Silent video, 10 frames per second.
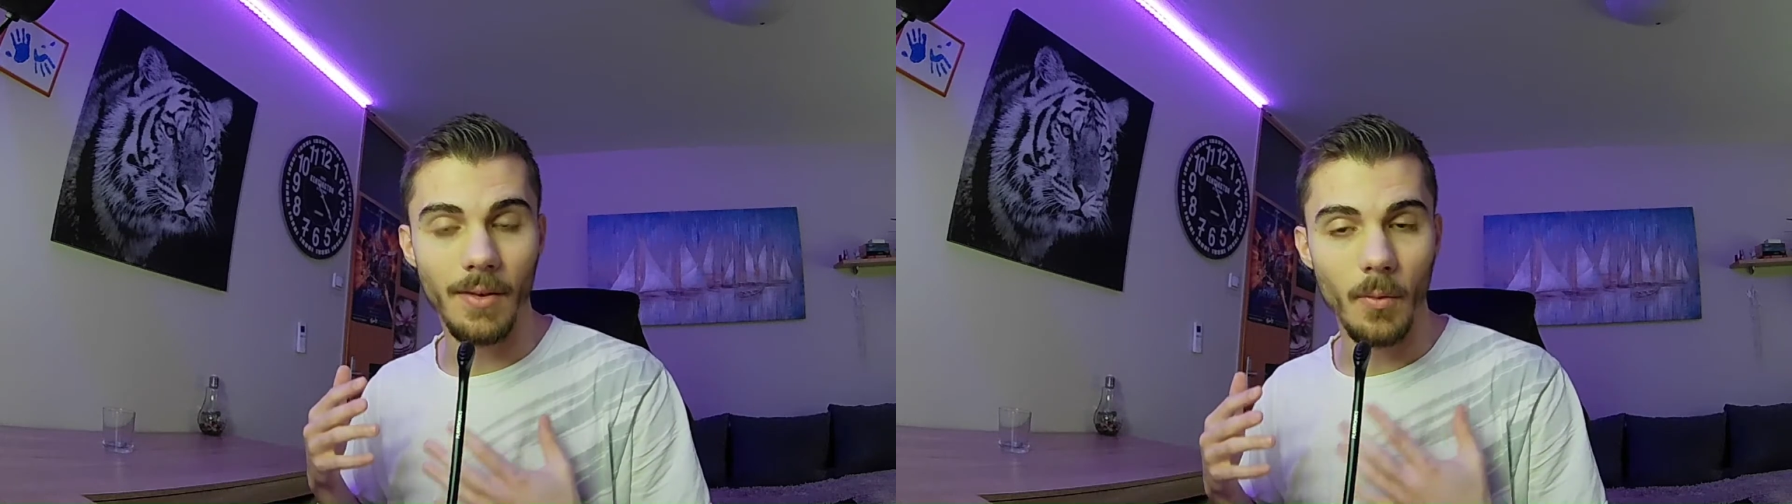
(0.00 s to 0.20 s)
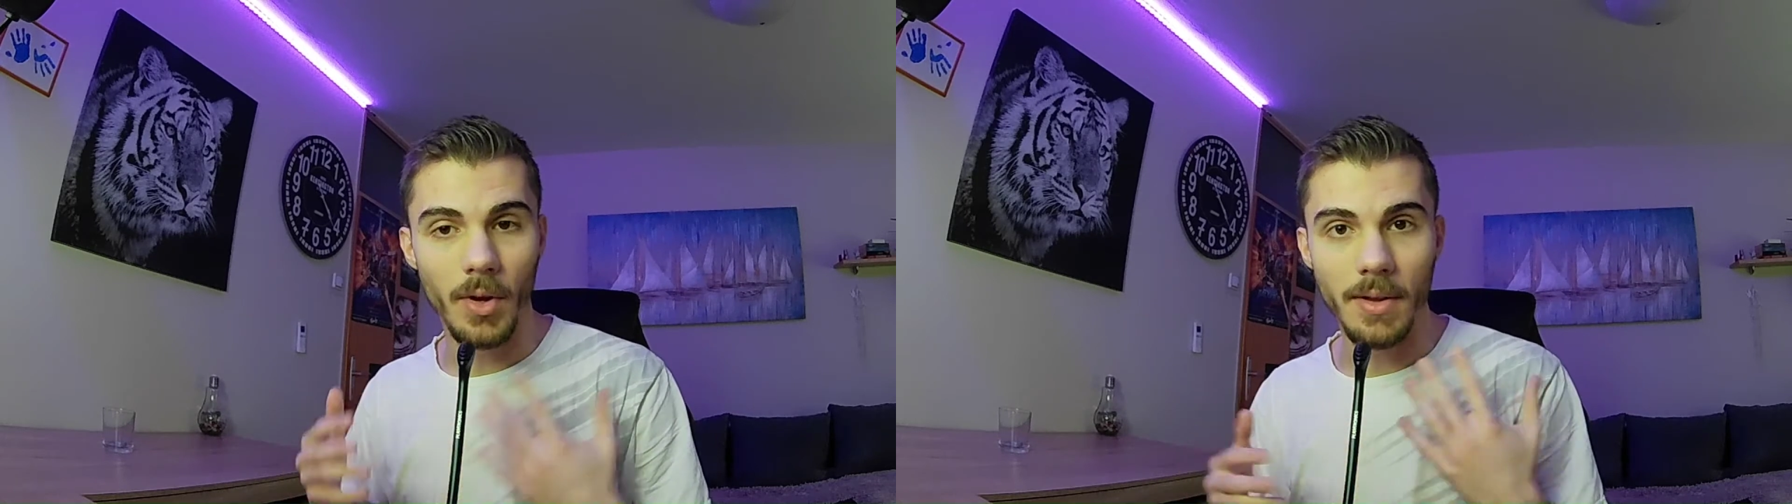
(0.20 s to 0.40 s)

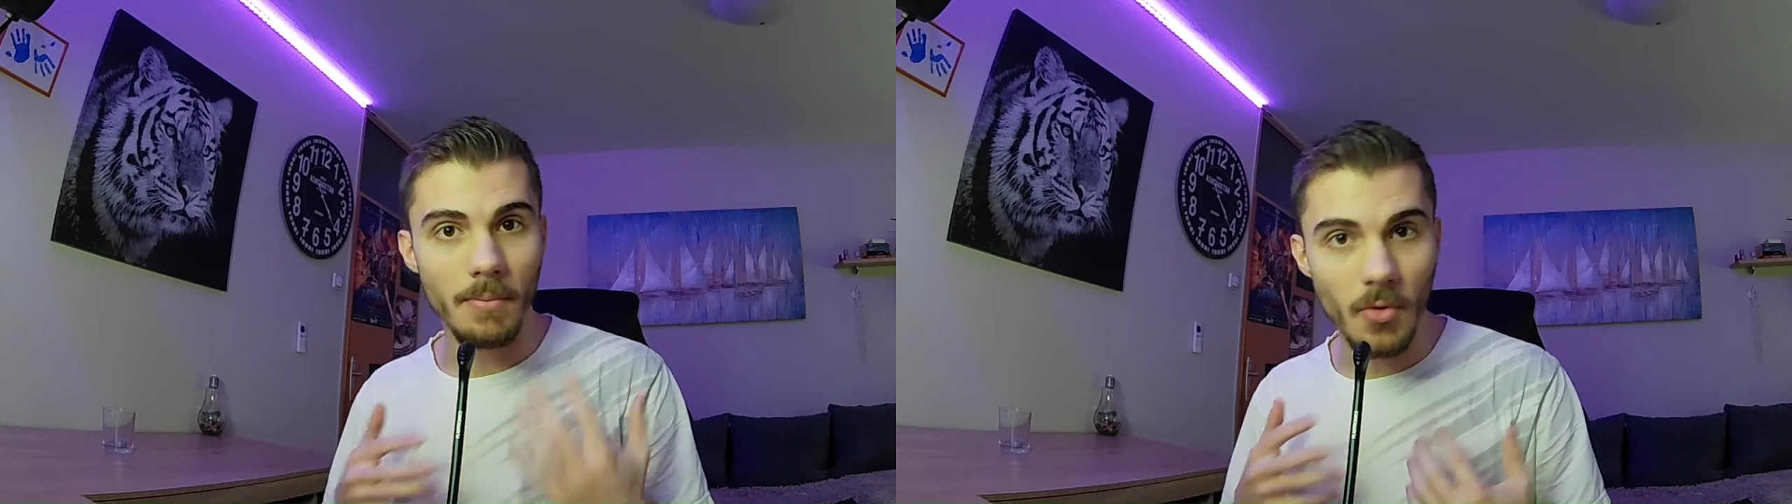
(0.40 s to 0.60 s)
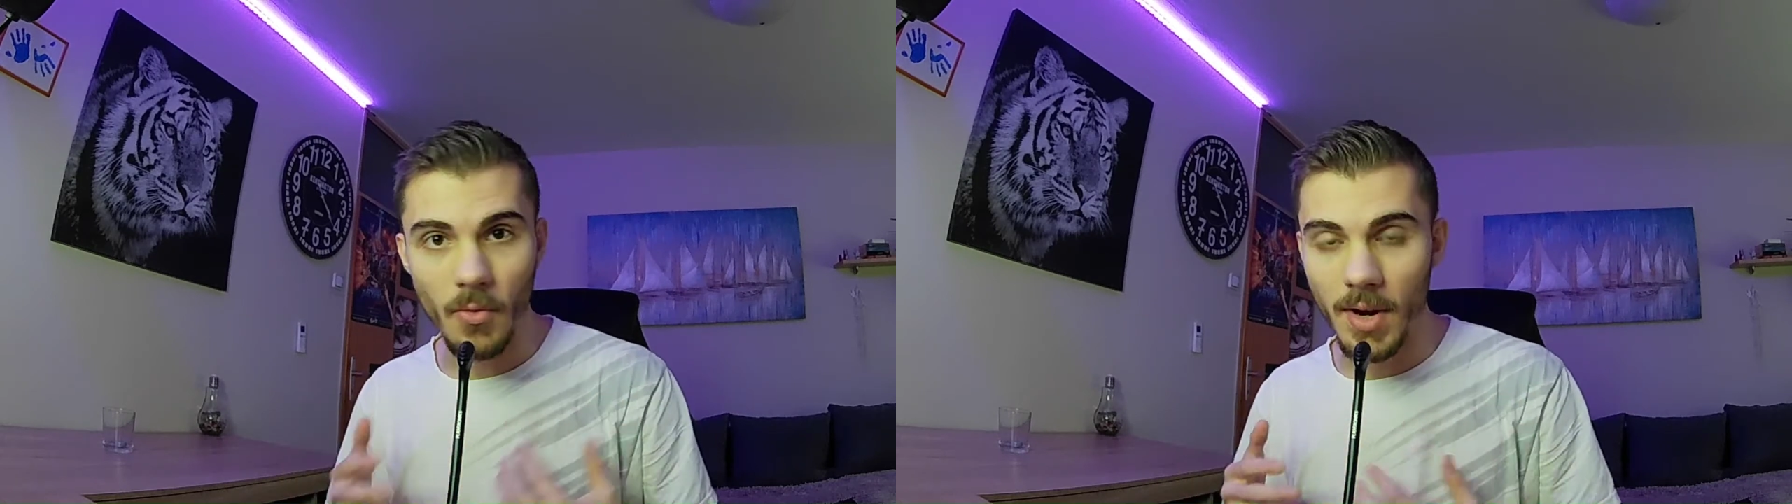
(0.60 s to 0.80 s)
what the
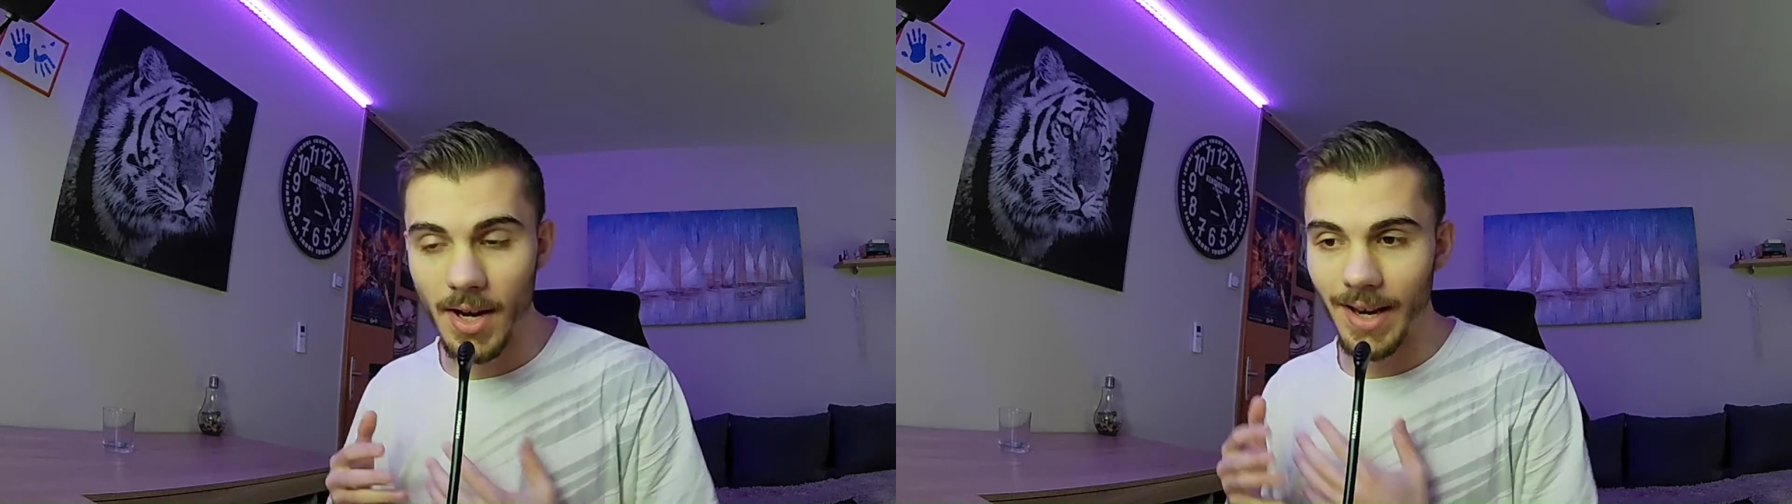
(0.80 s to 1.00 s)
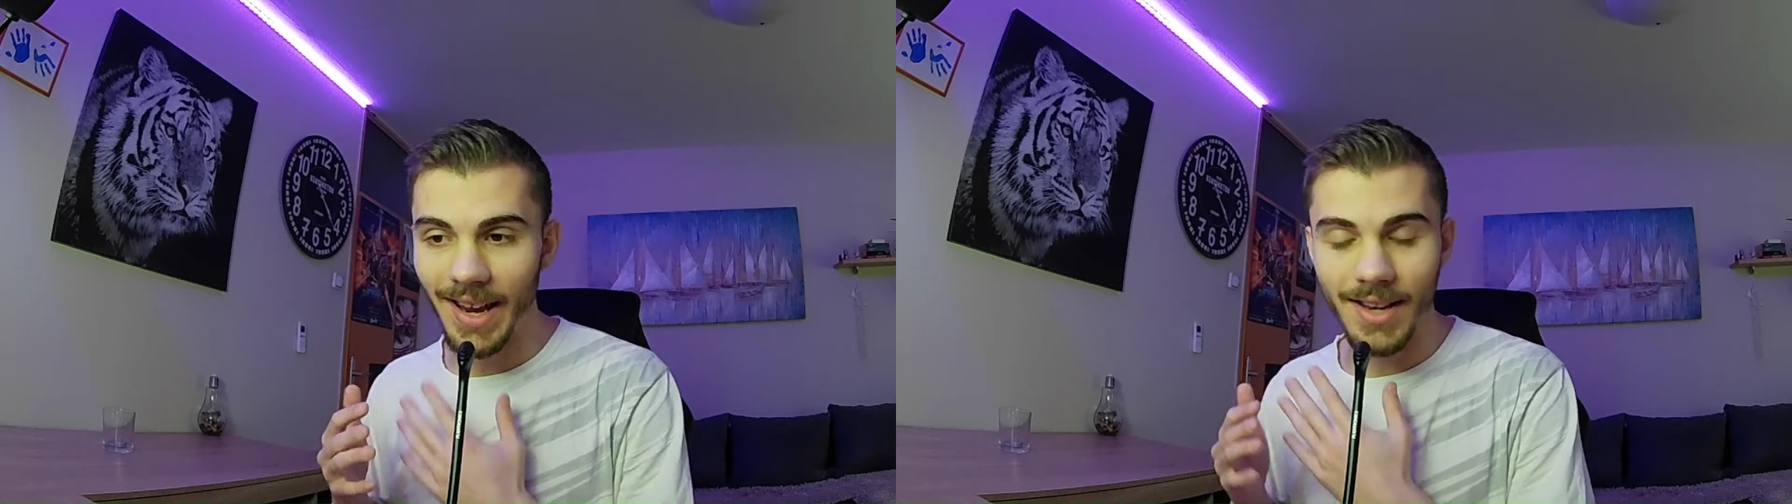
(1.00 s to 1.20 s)

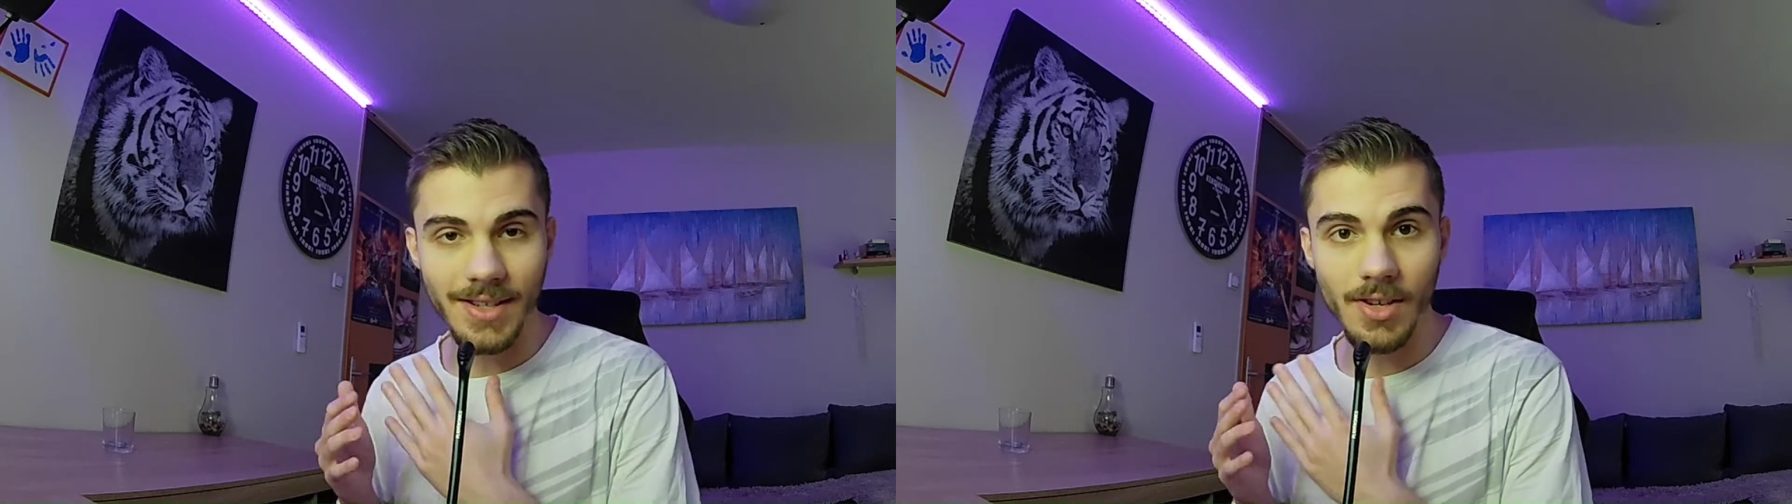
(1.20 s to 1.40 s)
movie is